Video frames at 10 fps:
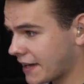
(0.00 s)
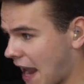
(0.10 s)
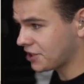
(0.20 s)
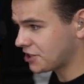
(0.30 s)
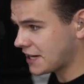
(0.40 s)
And
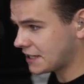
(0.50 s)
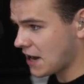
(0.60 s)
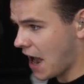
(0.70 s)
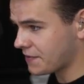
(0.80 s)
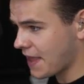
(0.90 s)
actually, it's
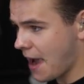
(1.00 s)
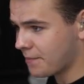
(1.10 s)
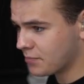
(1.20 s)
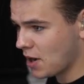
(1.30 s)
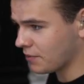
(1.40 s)
not
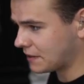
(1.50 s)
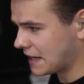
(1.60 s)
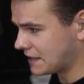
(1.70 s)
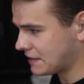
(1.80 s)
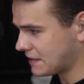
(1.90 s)
that brilliant,
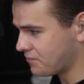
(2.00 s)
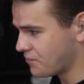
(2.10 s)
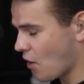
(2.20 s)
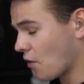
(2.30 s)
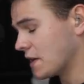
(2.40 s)
as you
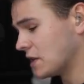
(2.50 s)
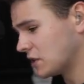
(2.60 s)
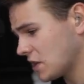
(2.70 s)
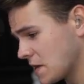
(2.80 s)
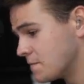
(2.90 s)
can already
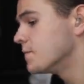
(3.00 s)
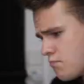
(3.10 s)
see.